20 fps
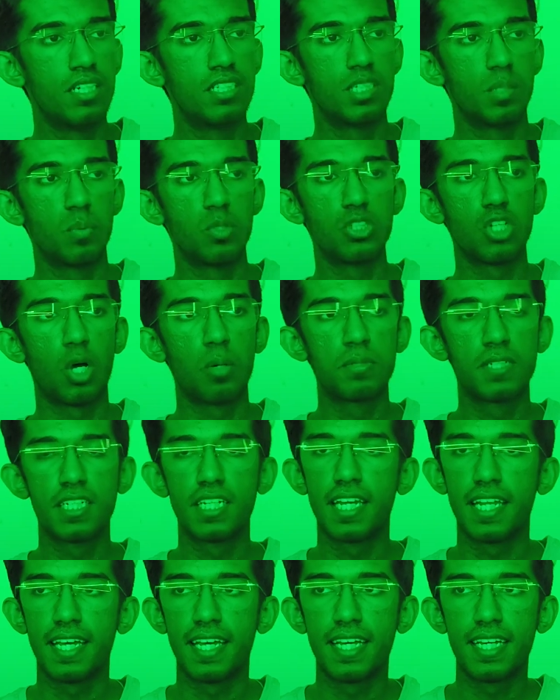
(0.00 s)
suppose
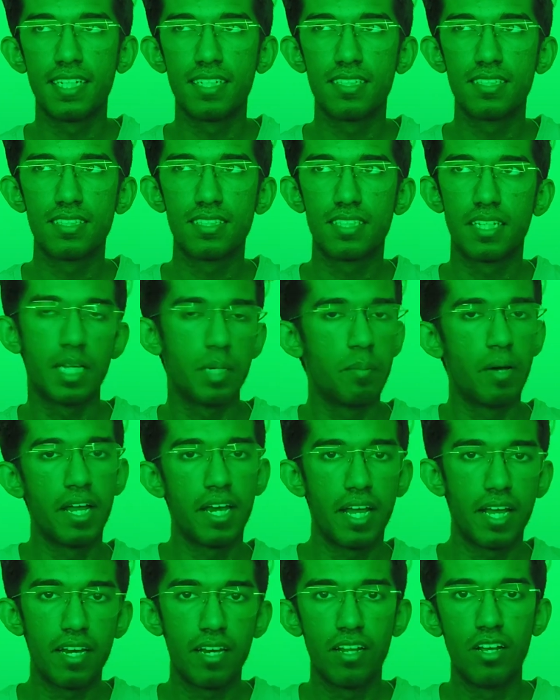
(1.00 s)
option A is
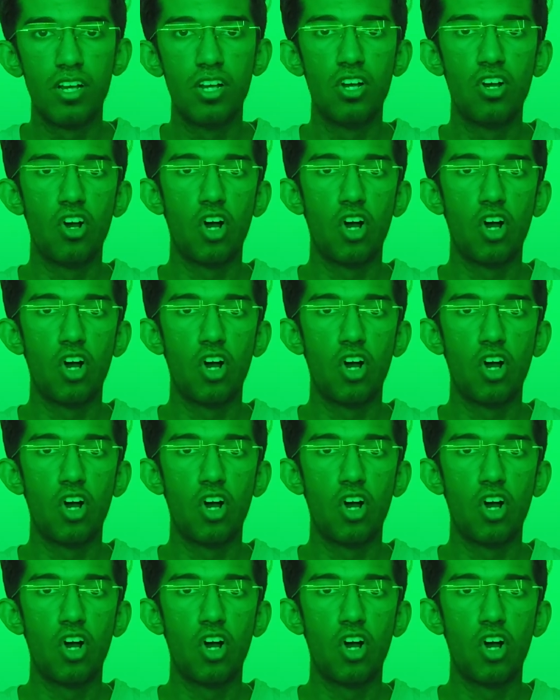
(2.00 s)
3x9,